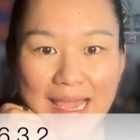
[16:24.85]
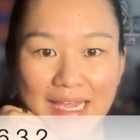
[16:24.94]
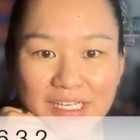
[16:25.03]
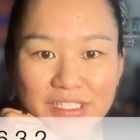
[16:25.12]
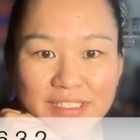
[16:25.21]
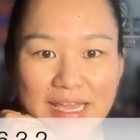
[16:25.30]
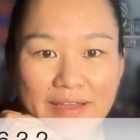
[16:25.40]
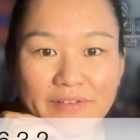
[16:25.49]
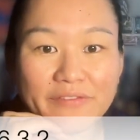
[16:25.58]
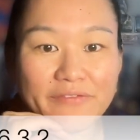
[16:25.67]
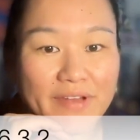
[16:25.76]
Actions
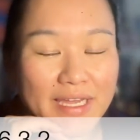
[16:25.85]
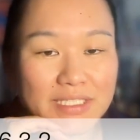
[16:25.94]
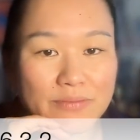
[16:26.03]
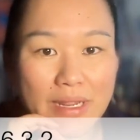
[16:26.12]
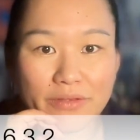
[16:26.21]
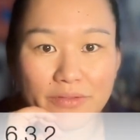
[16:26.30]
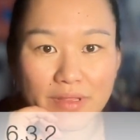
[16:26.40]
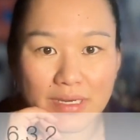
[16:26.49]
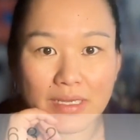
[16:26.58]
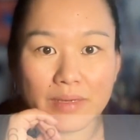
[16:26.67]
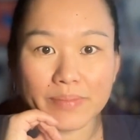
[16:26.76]
have effects rather
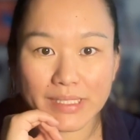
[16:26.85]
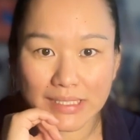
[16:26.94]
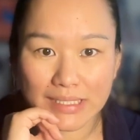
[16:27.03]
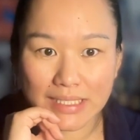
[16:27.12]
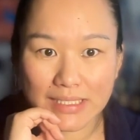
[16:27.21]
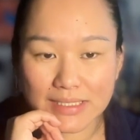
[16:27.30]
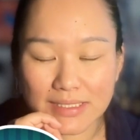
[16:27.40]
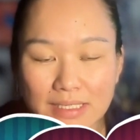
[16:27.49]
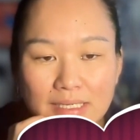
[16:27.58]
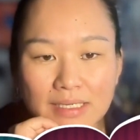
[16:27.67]
than abilities.